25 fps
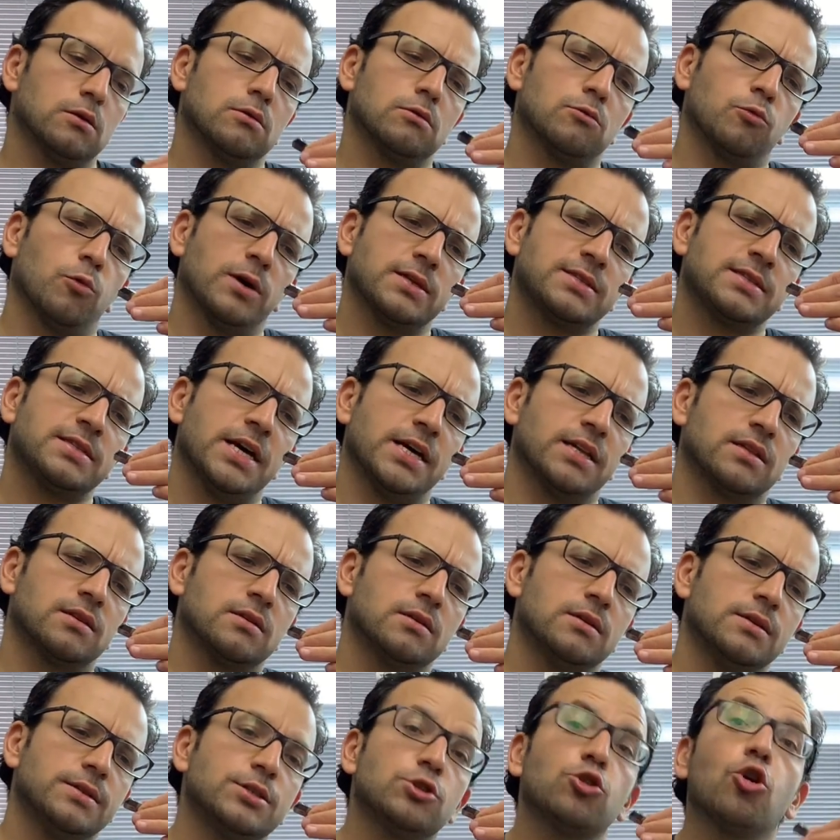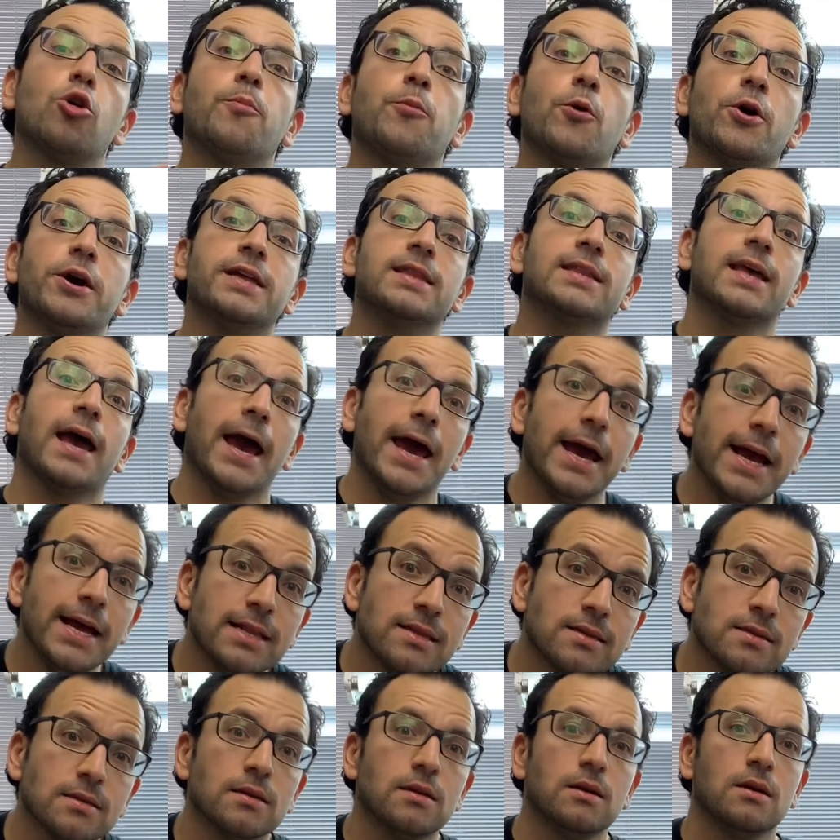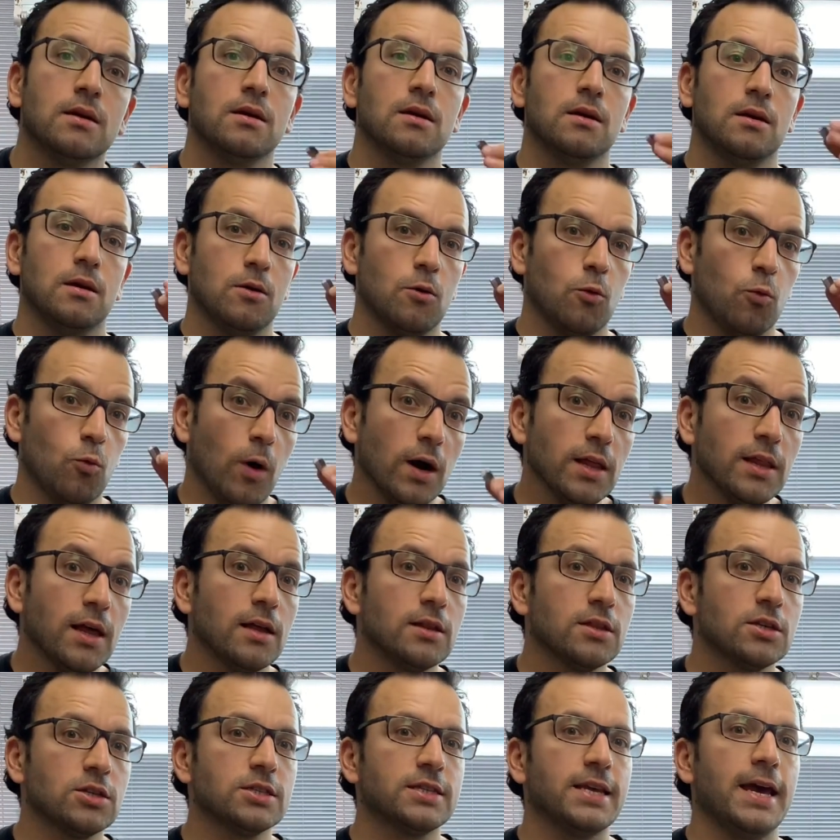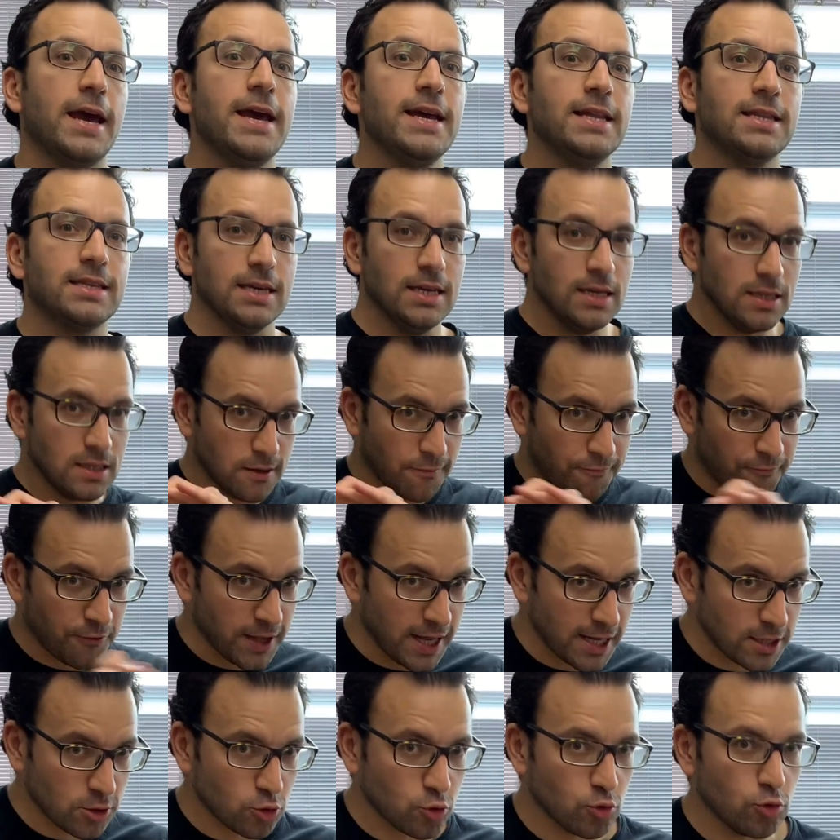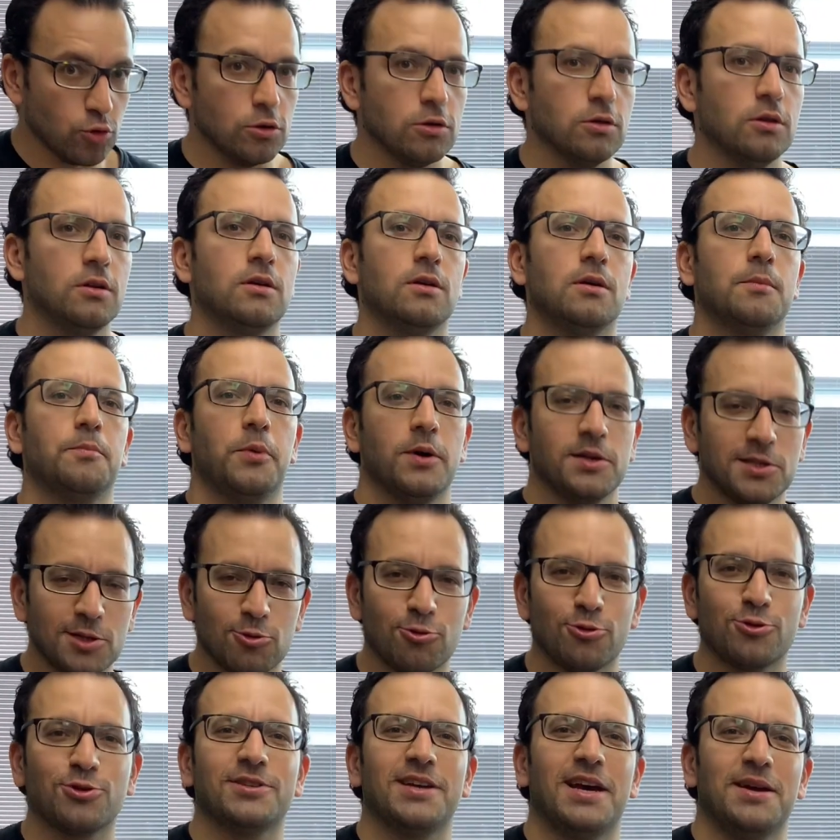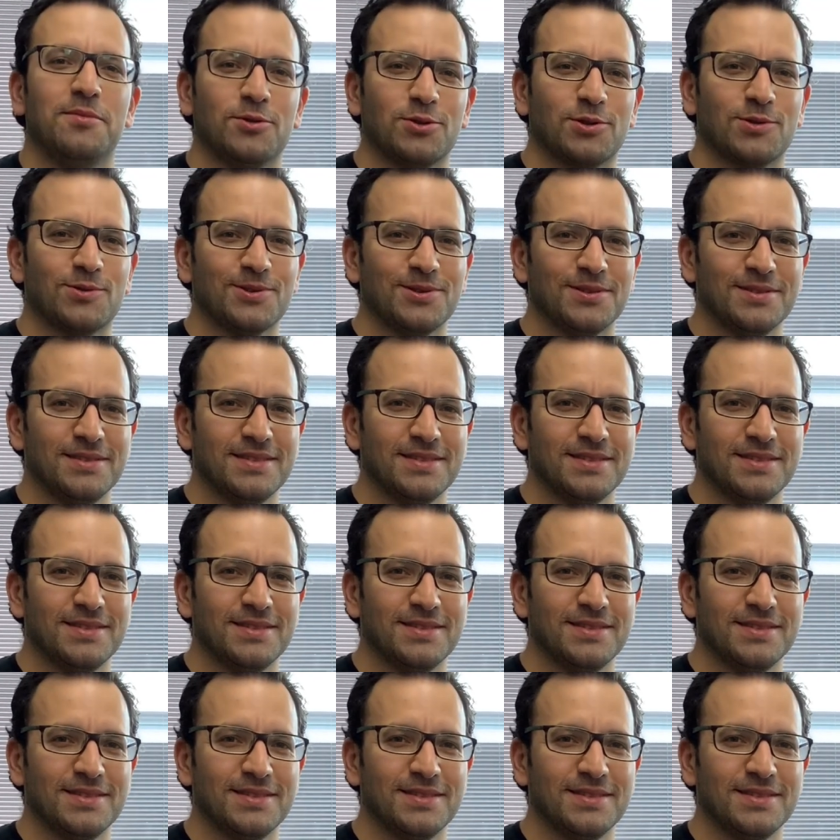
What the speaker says: What's that? 0.8 180, the flat tool, Posalux diamond tool.